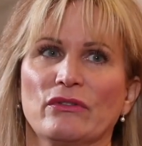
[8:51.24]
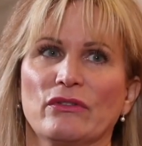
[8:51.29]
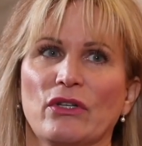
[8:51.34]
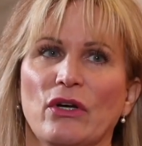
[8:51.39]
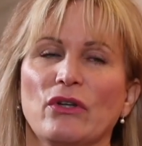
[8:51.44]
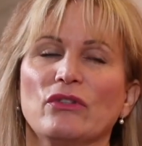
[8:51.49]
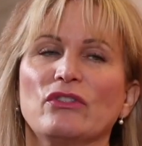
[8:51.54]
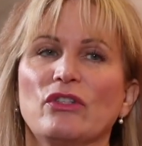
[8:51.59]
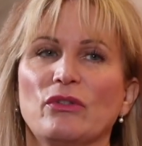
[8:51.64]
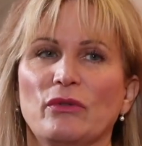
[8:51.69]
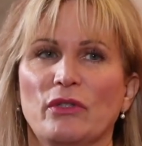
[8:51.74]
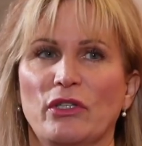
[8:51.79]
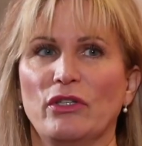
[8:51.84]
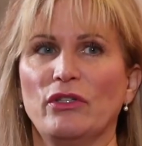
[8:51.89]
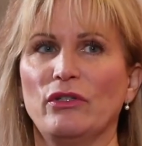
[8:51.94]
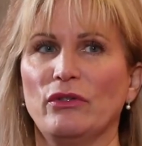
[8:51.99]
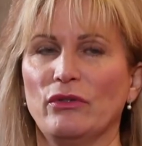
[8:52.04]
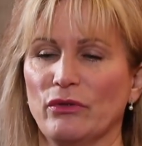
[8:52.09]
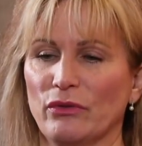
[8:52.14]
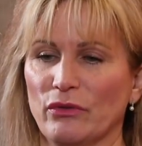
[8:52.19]
go to a
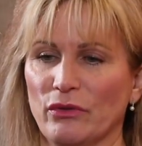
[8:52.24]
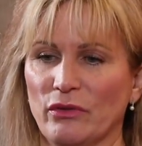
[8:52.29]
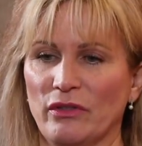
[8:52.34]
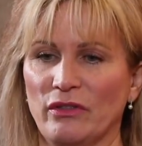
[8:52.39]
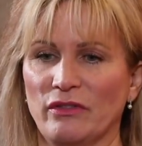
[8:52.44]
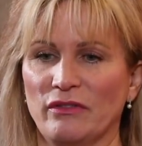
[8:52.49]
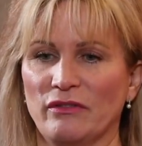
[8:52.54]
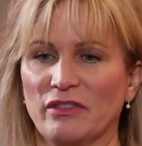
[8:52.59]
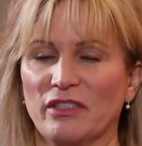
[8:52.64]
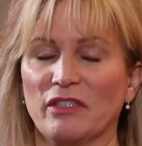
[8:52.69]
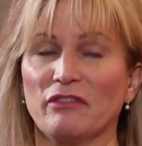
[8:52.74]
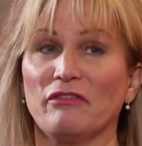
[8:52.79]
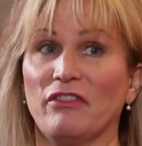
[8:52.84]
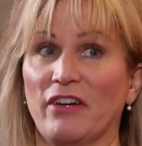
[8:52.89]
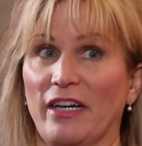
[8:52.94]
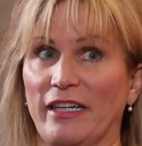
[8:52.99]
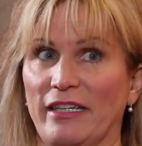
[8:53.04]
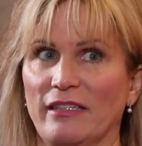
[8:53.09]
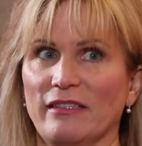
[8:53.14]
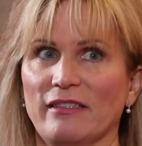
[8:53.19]
new
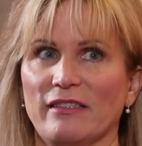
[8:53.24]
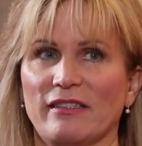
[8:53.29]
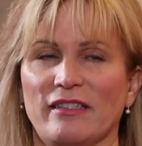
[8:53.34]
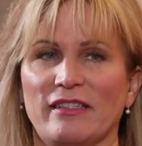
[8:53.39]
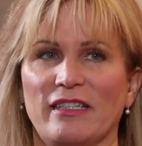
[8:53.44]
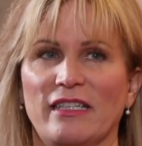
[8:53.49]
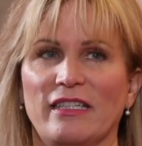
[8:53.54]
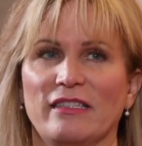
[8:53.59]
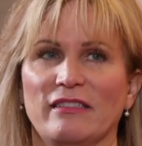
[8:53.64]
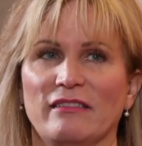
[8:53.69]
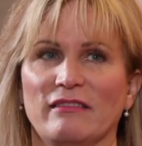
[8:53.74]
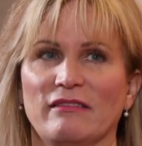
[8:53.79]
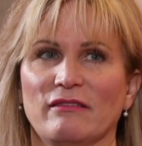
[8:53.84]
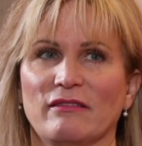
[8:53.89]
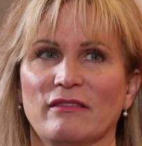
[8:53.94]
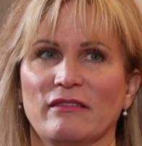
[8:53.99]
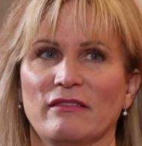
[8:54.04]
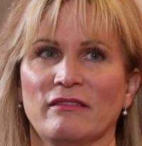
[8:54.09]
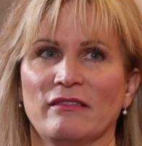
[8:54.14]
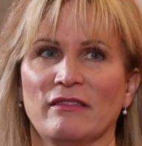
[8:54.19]
device and
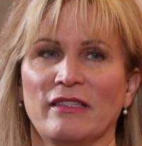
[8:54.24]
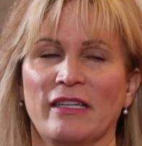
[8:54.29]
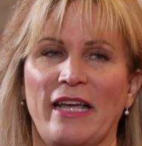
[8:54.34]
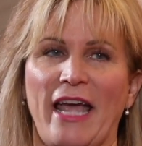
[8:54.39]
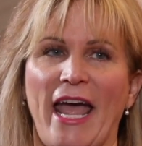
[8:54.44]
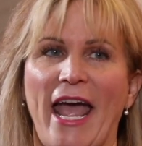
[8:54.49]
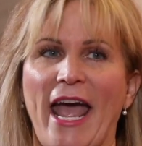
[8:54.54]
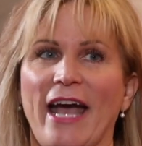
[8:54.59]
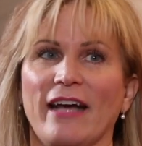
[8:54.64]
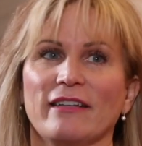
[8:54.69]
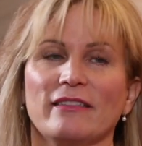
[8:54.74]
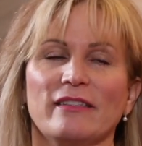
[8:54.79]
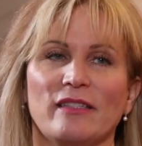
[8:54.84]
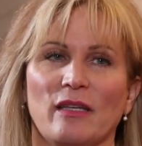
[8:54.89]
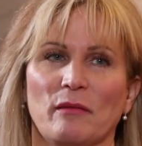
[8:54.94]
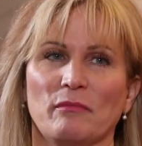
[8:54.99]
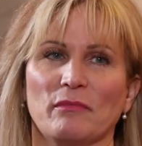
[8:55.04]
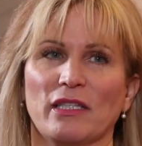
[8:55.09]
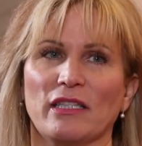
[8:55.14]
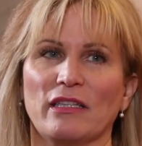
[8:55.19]
add
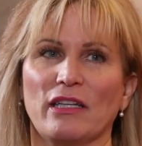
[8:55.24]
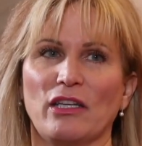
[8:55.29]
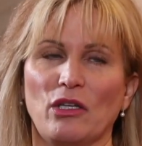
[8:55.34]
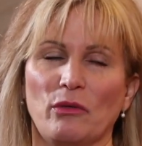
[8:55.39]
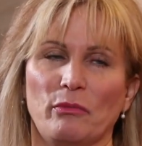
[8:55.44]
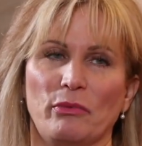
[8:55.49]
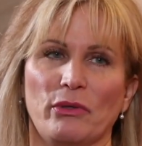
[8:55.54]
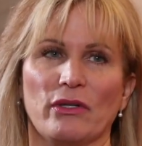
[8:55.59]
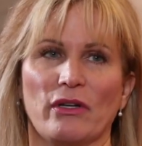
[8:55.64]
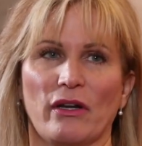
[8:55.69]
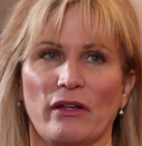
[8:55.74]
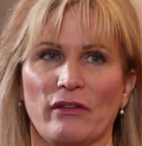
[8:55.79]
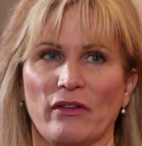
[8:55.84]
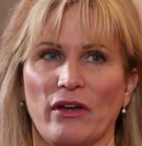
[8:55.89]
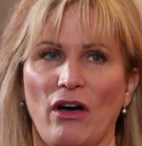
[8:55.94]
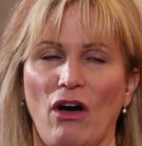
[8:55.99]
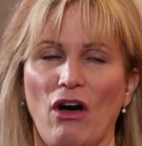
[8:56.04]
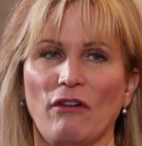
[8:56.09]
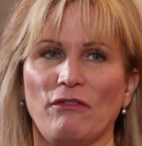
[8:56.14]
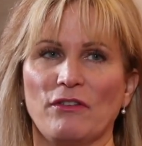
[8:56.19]
something that you put on
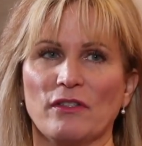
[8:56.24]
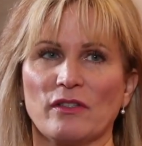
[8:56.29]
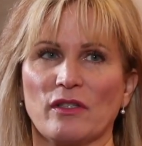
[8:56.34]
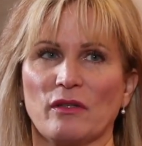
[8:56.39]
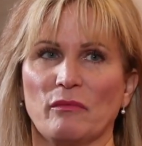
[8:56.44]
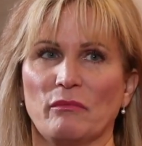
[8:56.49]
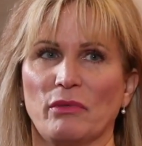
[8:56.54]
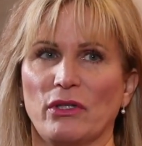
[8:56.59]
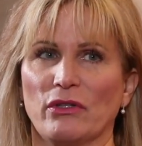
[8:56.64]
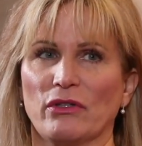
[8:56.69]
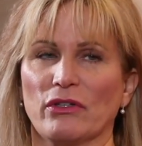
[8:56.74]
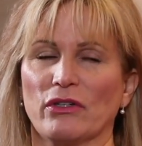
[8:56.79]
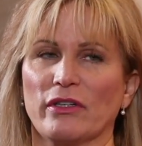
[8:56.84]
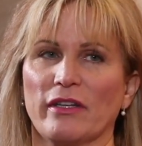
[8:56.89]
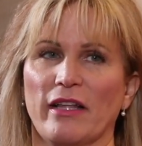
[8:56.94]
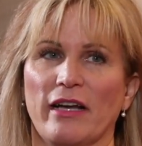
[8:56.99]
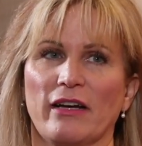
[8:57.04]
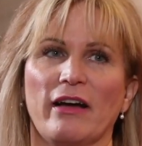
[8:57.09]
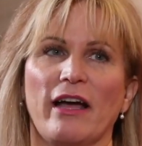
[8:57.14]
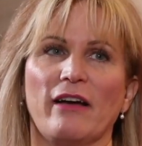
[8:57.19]
the office computer.
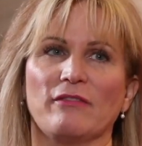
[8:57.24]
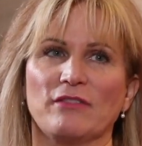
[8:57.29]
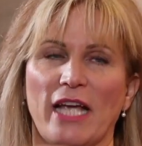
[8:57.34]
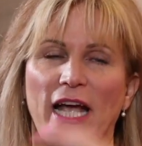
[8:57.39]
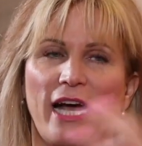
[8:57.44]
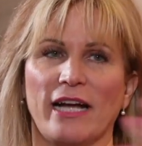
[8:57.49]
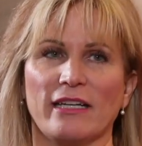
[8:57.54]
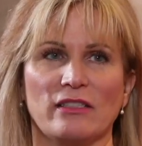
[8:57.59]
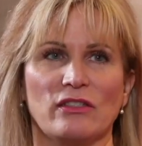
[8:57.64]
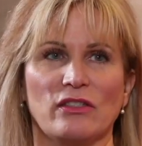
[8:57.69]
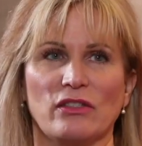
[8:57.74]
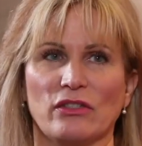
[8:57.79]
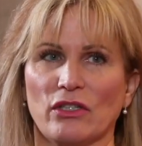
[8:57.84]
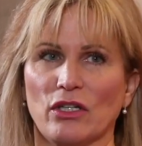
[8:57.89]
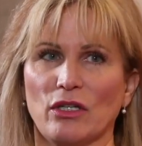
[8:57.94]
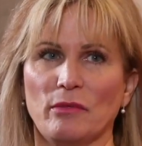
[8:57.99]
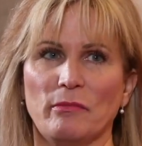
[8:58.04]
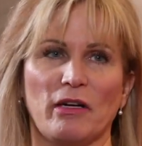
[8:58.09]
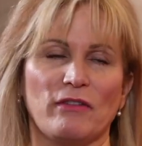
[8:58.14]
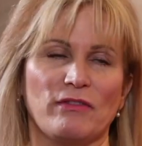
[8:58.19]
Now I have to add it to your
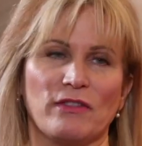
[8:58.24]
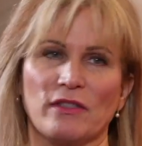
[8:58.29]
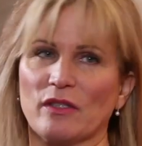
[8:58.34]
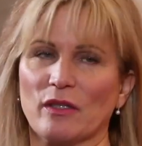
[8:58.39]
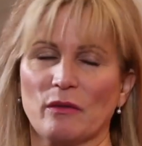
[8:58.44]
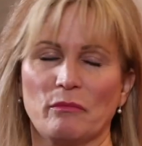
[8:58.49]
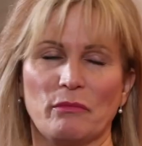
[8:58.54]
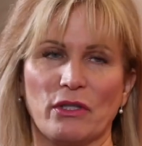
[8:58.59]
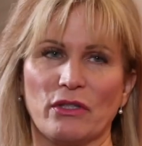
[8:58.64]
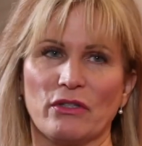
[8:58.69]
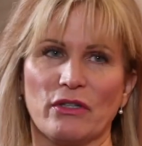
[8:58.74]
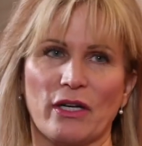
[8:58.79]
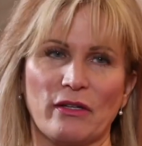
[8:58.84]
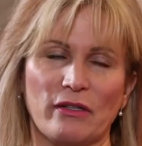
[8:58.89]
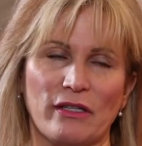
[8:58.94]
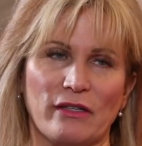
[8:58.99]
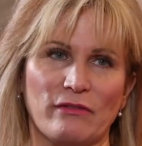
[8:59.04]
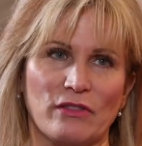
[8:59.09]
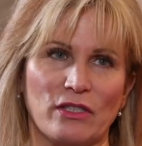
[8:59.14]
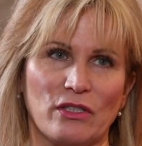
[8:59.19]
home office computer. I
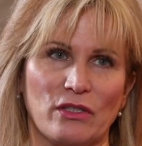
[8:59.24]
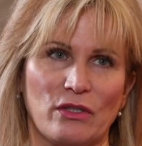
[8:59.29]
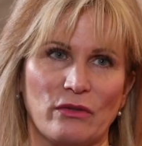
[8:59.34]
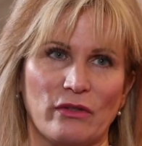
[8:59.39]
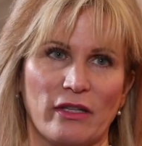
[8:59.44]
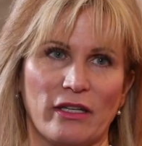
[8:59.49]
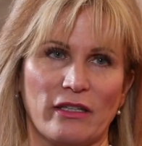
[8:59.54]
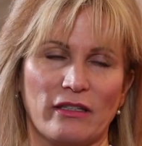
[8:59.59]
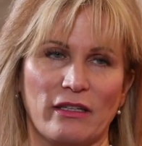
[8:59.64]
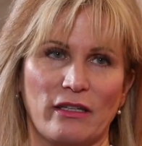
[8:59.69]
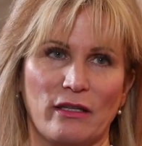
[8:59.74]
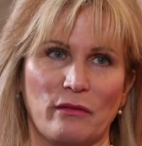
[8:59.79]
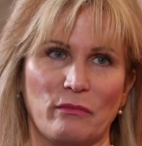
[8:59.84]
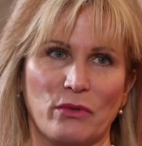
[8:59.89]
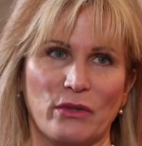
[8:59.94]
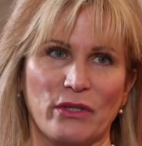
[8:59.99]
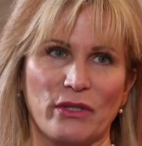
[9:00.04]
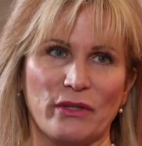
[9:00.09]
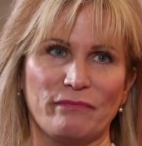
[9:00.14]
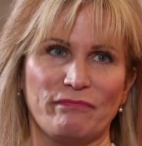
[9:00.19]
don't have to do that
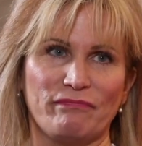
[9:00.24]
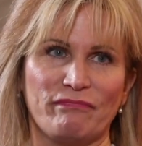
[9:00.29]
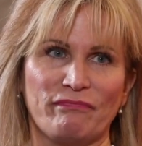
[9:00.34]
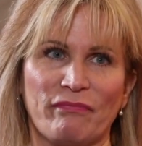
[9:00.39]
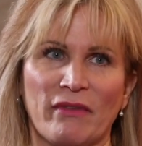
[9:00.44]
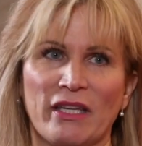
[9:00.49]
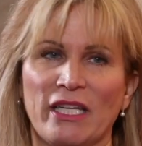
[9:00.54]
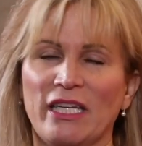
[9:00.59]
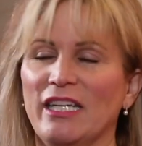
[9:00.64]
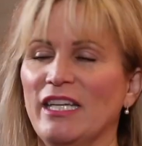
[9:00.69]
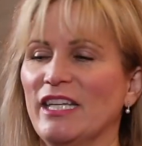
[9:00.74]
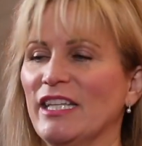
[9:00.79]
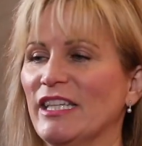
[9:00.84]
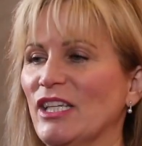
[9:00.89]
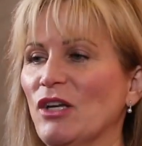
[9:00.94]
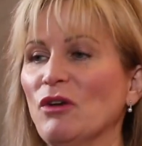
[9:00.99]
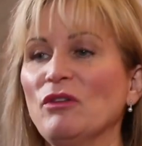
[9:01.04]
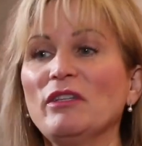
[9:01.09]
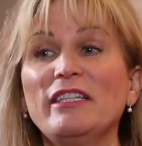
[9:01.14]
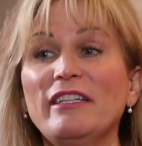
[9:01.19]
anymore.
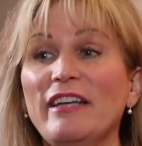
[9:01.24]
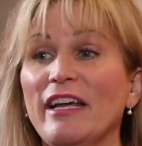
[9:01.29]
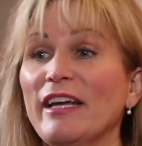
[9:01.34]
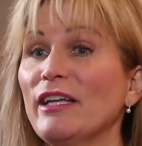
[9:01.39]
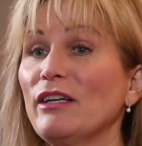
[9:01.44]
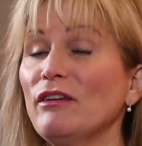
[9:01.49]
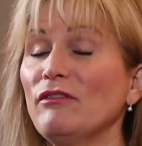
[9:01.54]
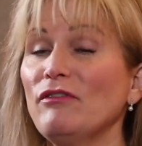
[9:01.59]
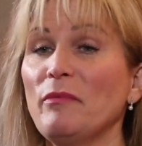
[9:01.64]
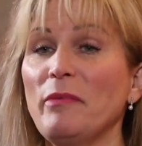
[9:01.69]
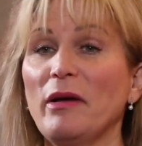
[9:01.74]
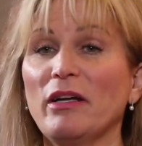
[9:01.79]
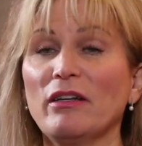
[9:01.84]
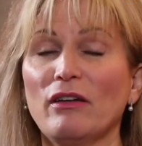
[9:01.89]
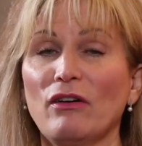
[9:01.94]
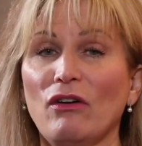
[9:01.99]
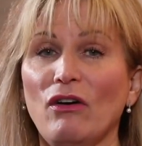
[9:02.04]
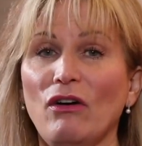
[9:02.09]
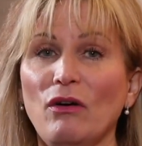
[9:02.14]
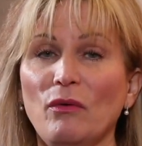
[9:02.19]
The only negative about
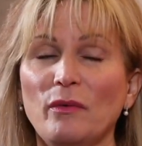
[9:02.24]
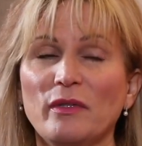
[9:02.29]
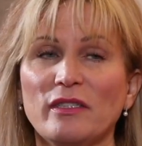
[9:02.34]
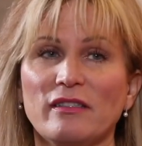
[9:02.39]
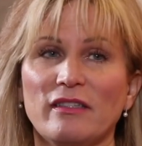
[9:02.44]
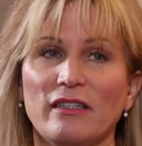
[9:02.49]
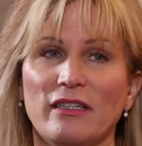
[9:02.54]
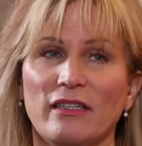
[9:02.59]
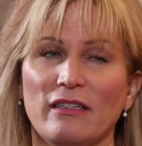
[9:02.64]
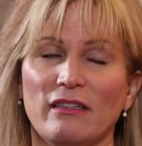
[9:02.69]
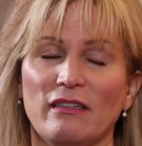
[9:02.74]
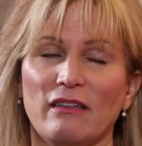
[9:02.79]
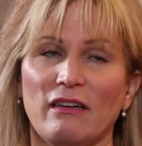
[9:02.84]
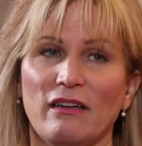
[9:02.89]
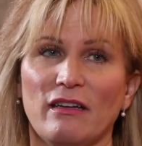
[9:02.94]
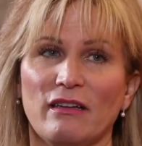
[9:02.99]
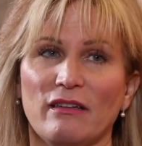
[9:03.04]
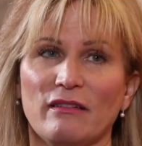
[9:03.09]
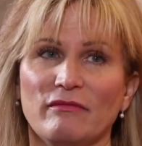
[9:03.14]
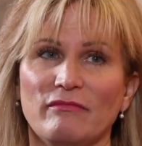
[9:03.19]
it all was that
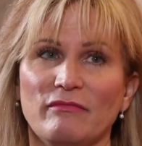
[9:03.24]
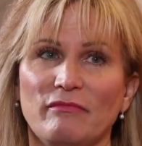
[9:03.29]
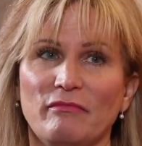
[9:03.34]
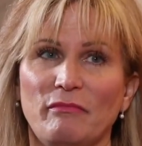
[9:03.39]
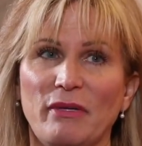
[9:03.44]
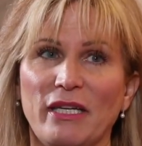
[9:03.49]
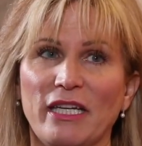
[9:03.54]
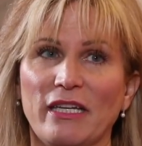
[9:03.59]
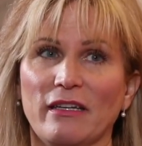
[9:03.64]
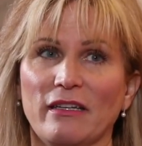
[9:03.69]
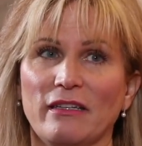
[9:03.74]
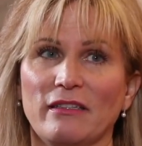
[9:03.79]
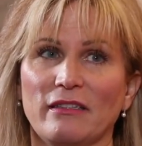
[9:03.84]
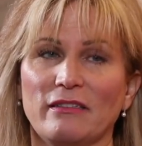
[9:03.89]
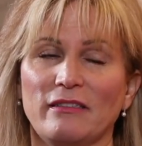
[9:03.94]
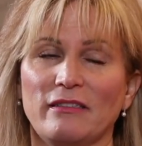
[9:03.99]
being a